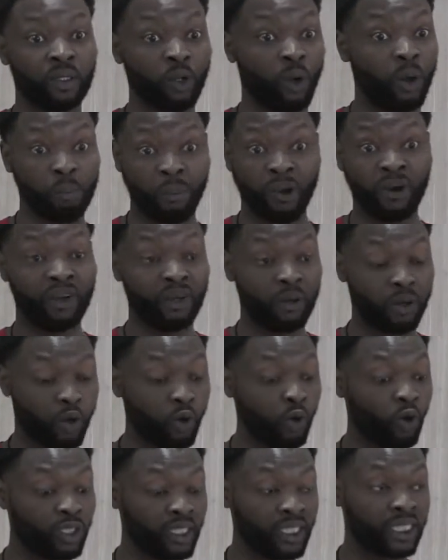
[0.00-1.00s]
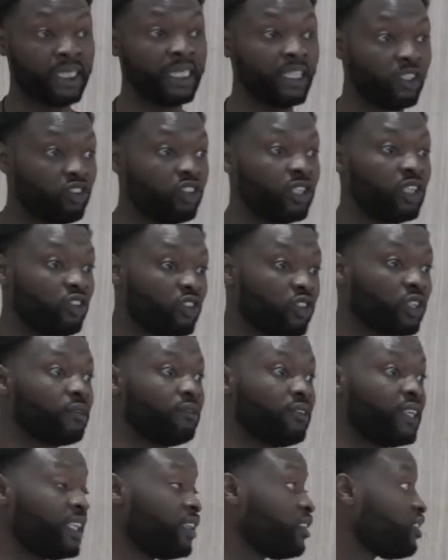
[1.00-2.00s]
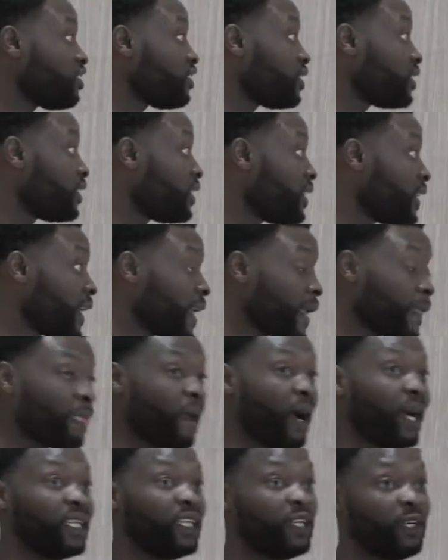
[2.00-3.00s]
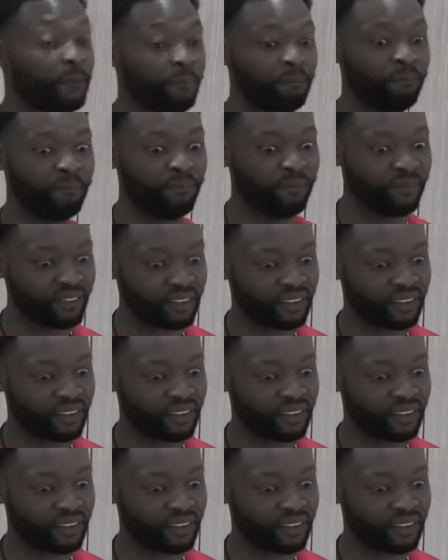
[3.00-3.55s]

So my course literally just finished, and